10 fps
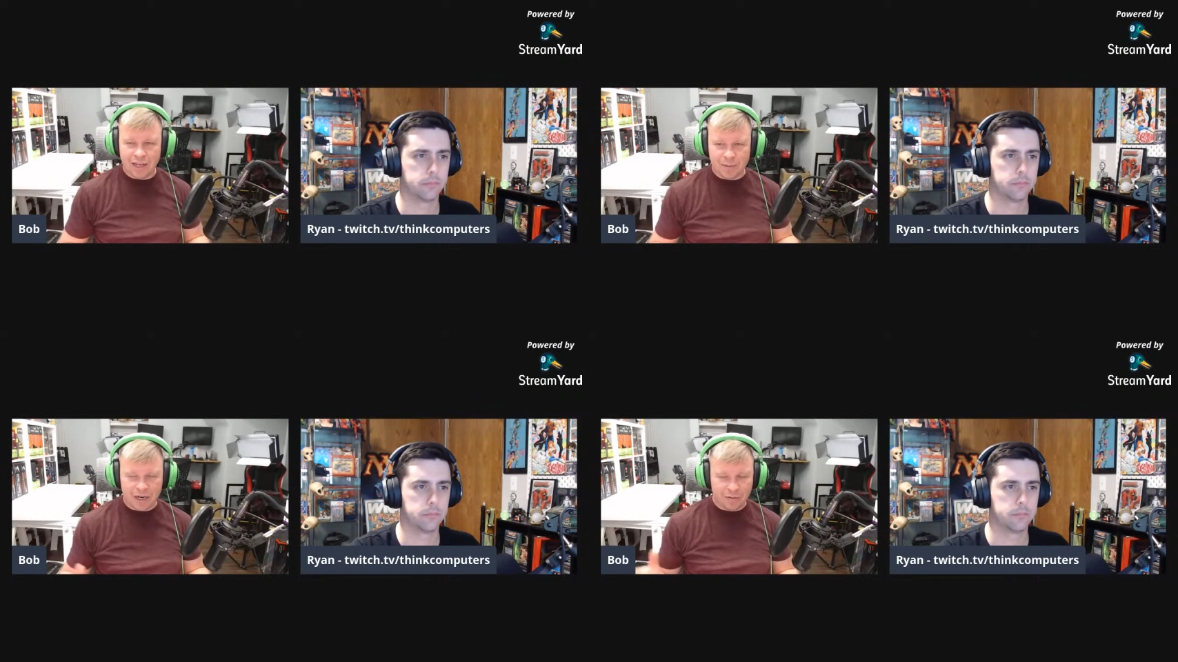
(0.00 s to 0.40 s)

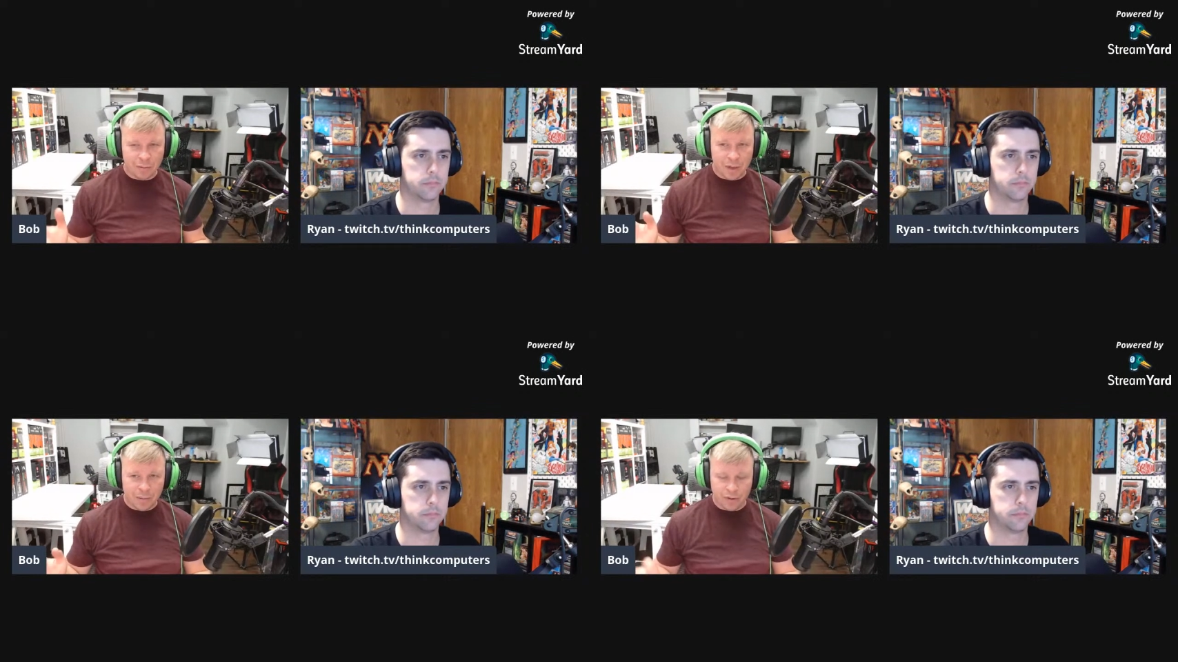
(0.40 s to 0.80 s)
Speaker 1: I mean, I
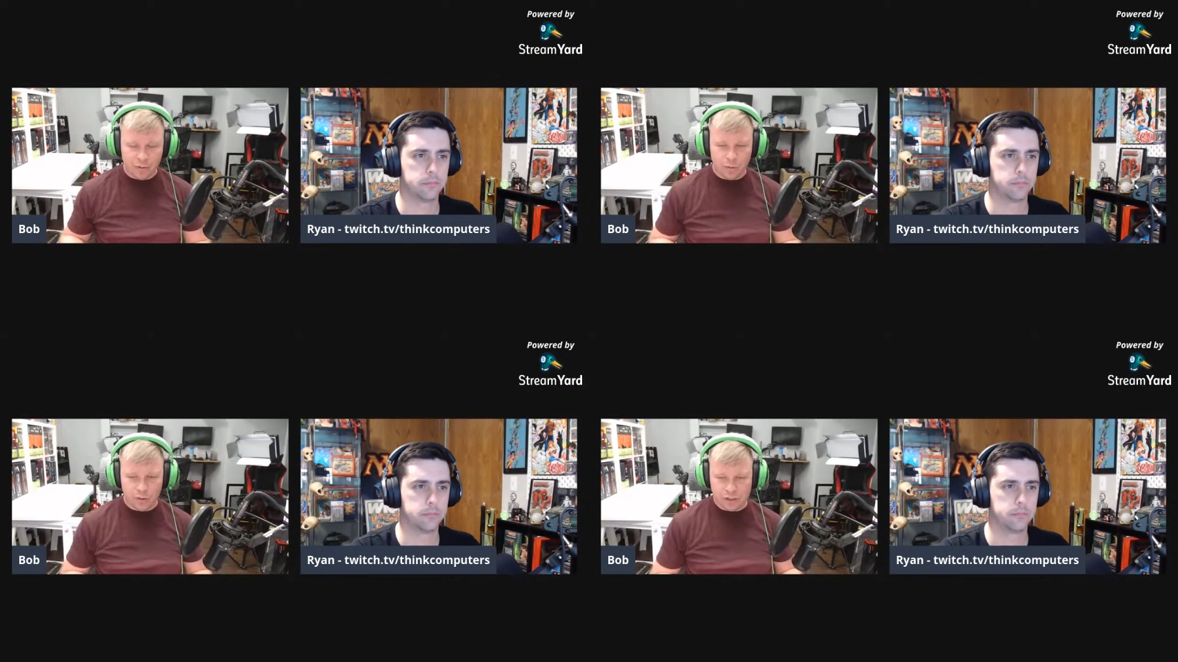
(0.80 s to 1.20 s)
remember the
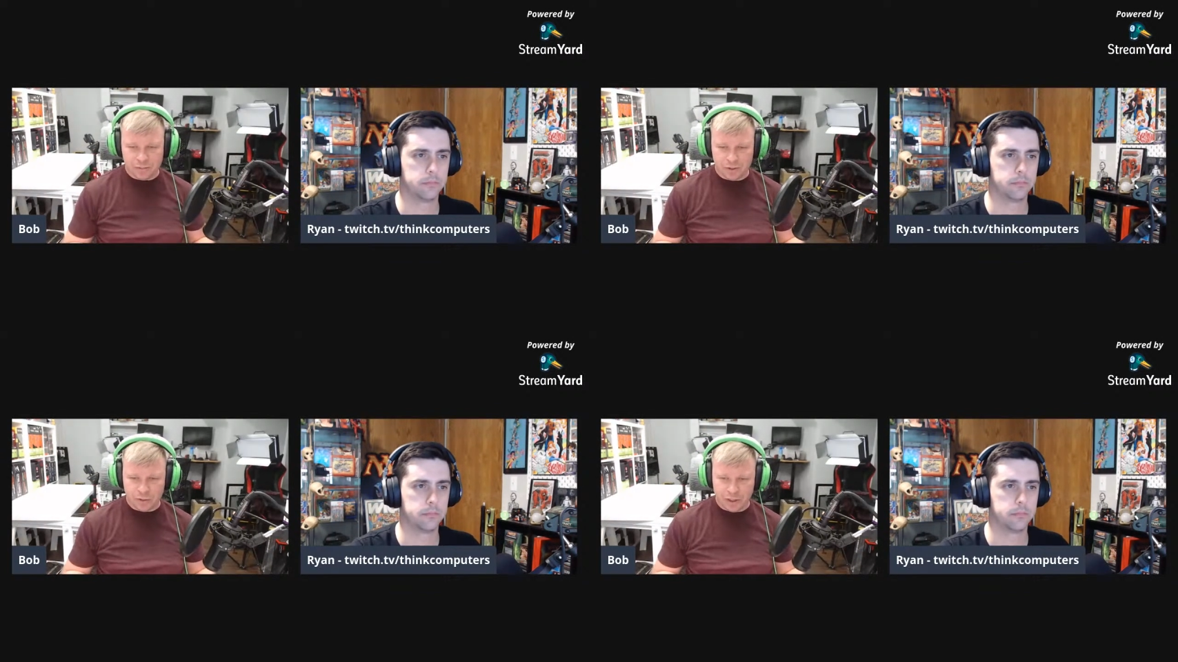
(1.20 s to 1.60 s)
wars
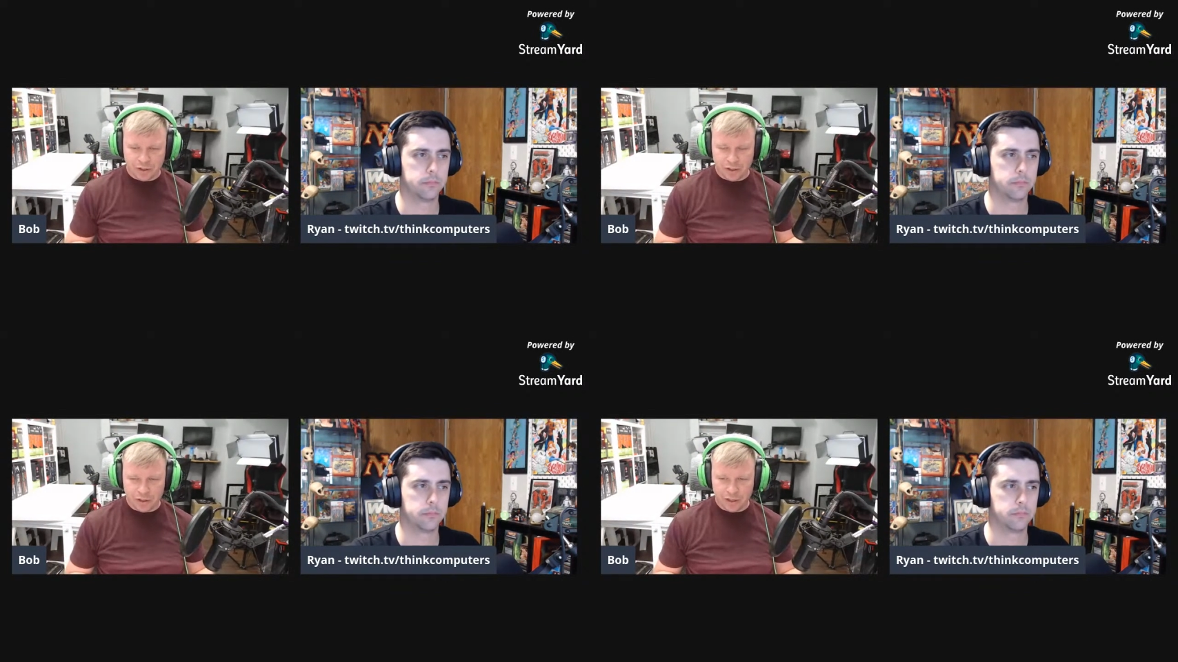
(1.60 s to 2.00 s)
between
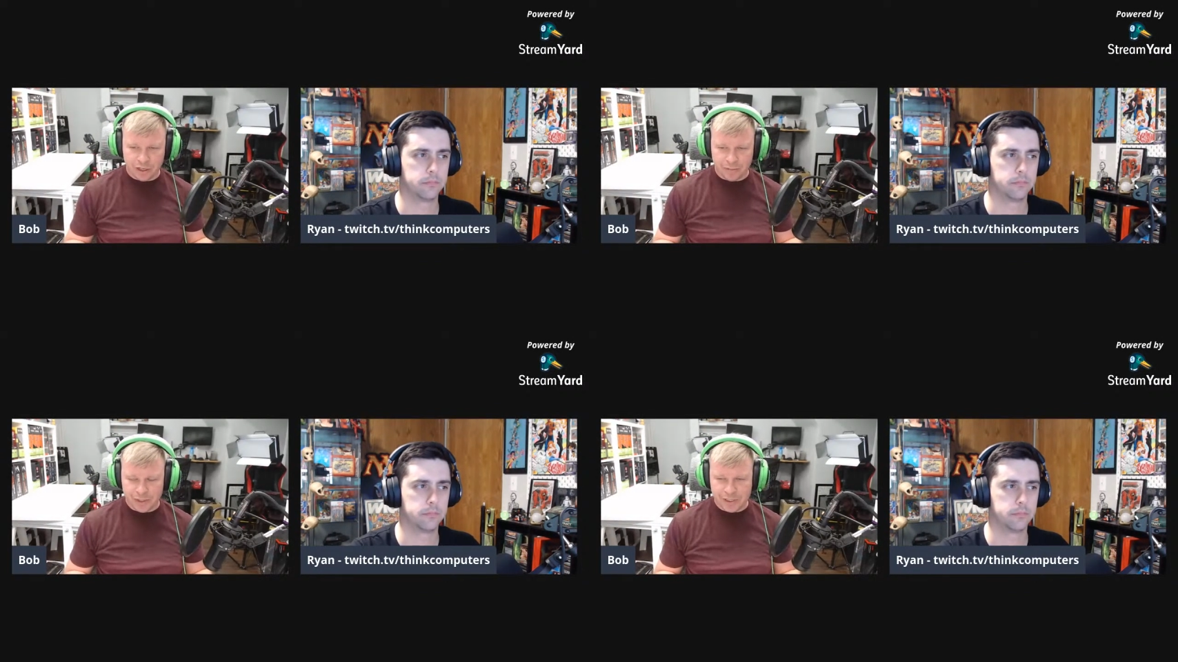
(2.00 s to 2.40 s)
all the
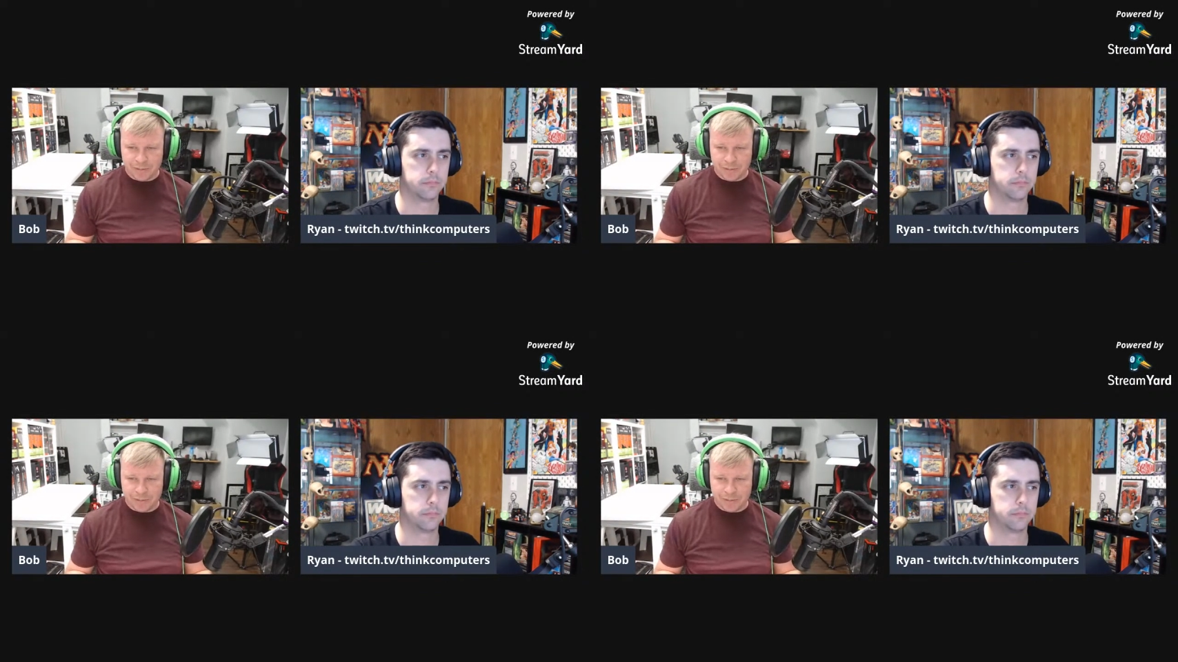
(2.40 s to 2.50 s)
companies